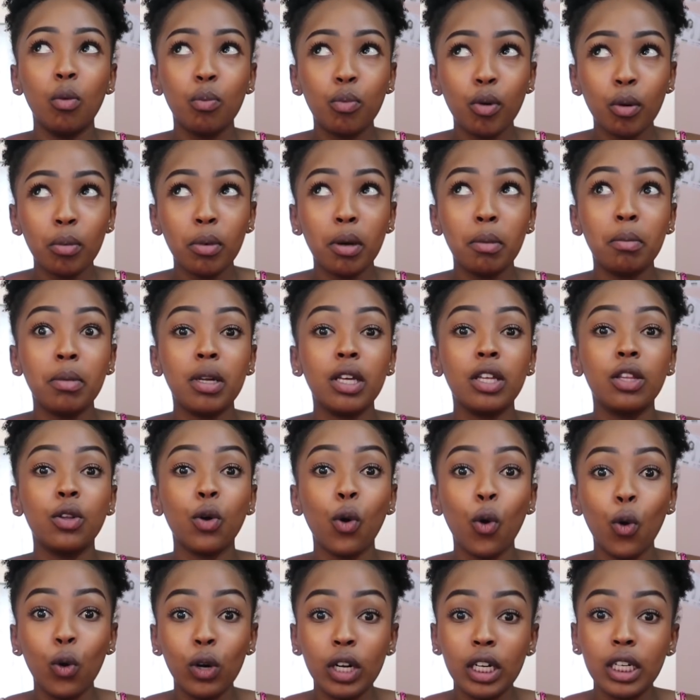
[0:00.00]
Probably
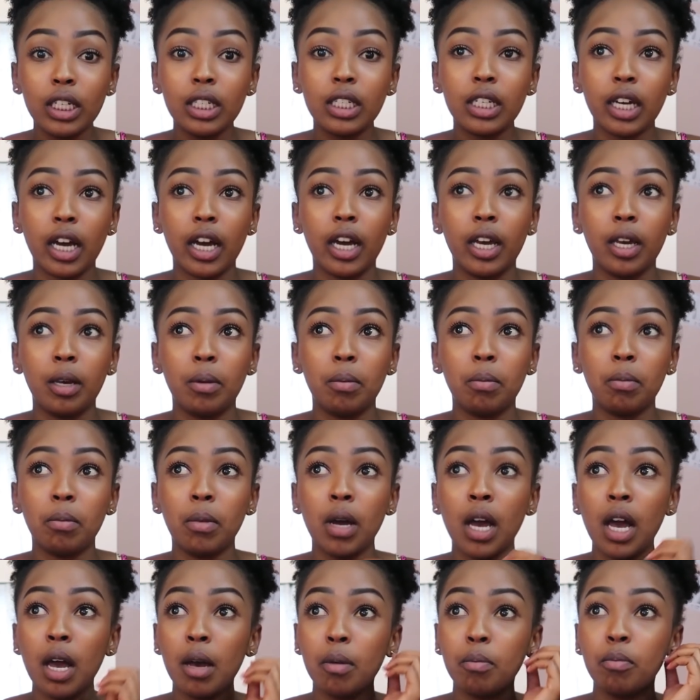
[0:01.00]
the only
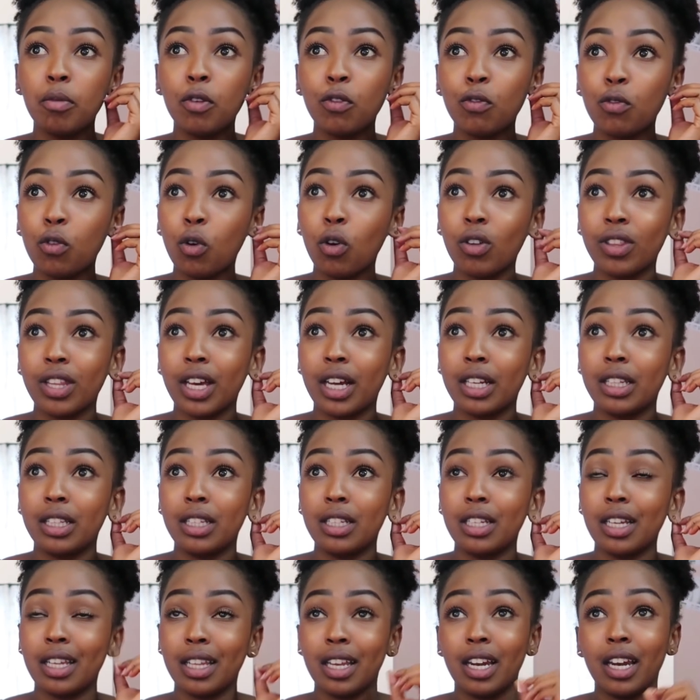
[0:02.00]
time before
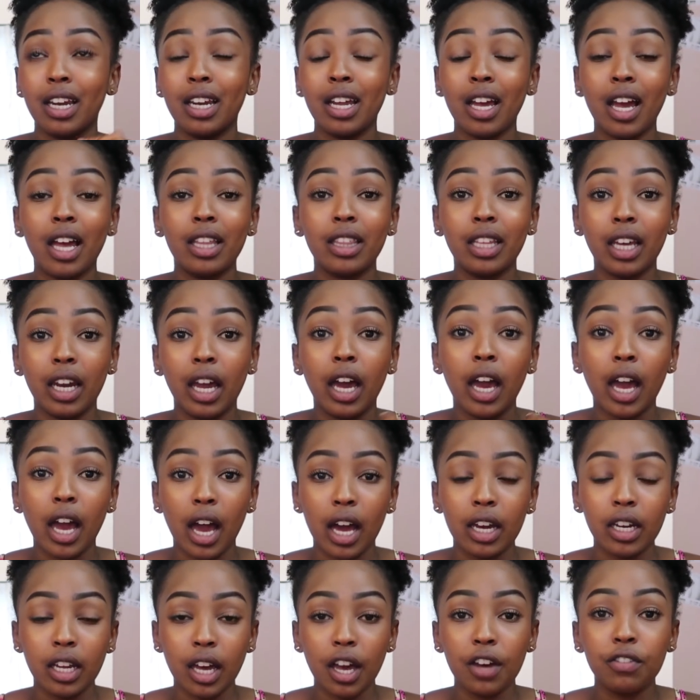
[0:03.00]
that I
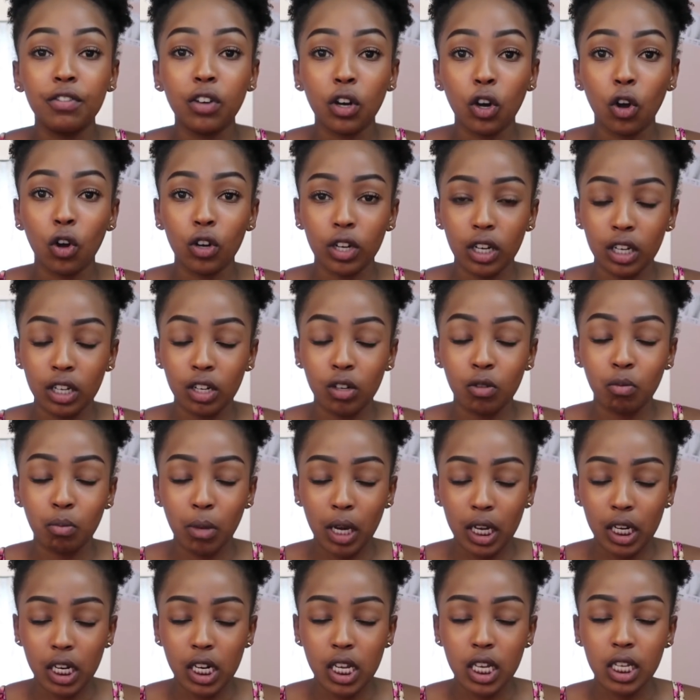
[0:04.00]
had ever gotten on
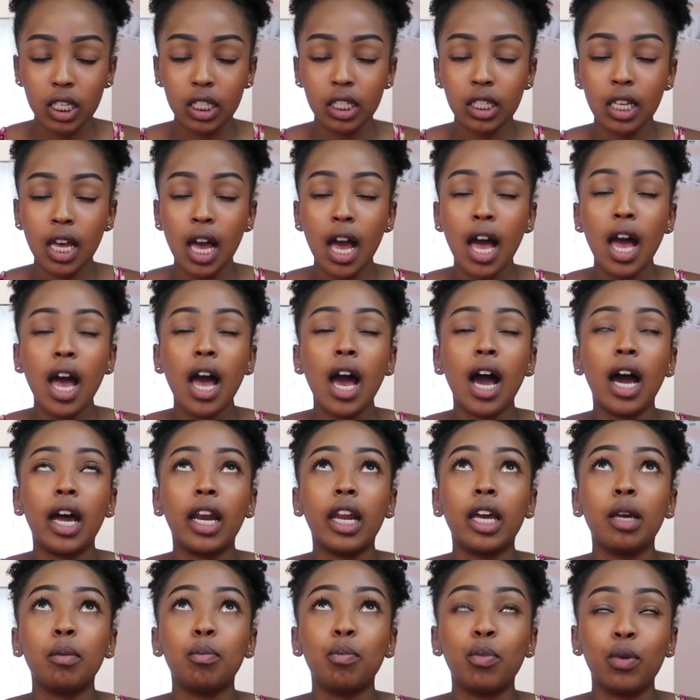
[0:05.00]
my knees,
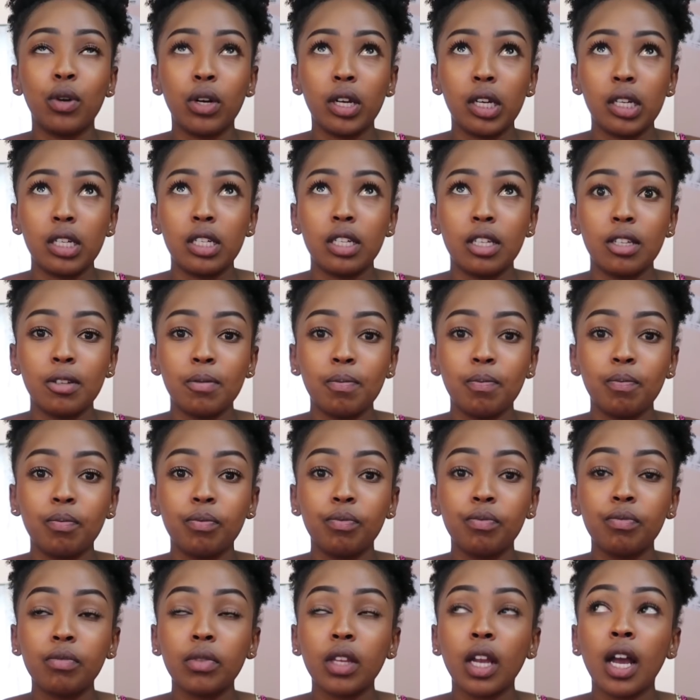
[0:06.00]
and I prayed.
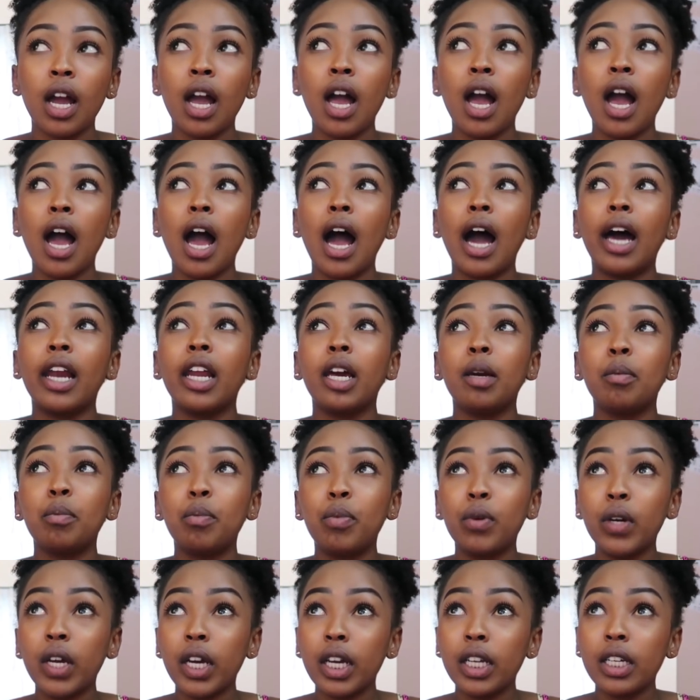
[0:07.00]
And I
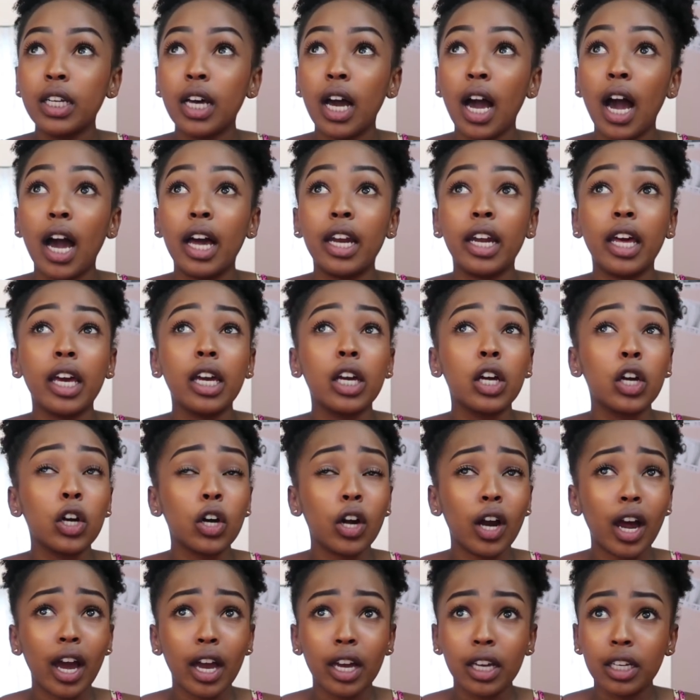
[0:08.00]
prayed and I
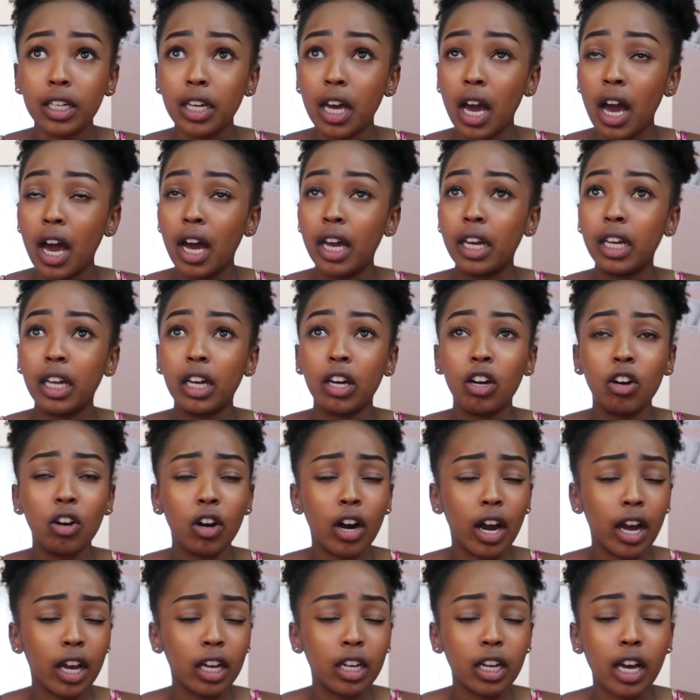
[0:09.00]
cried and I
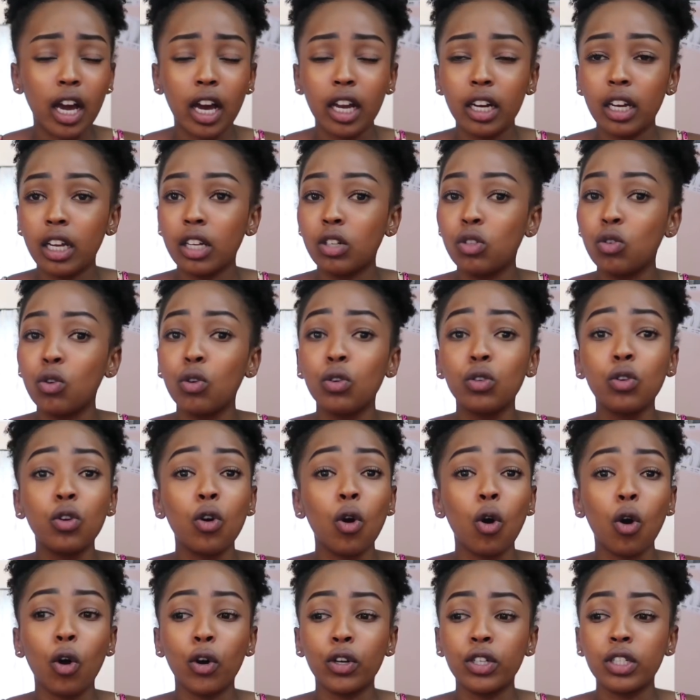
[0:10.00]
cried and I told
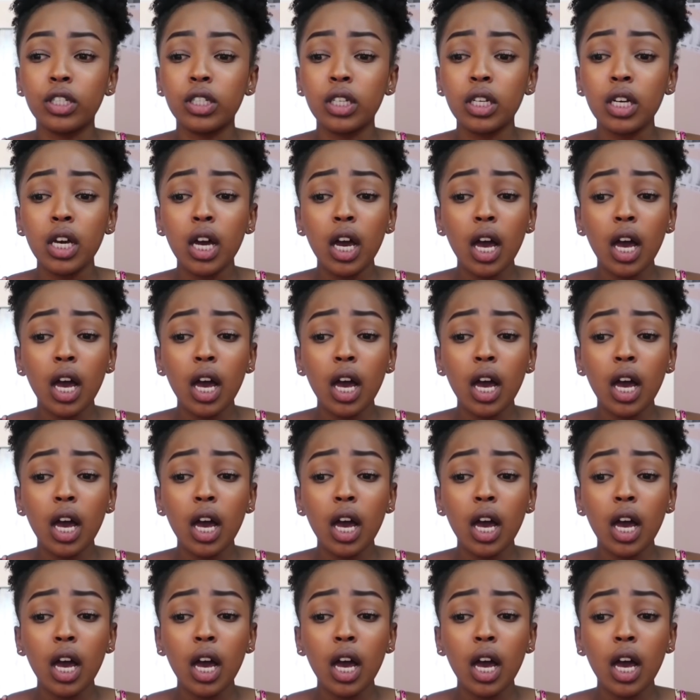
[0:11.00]
God,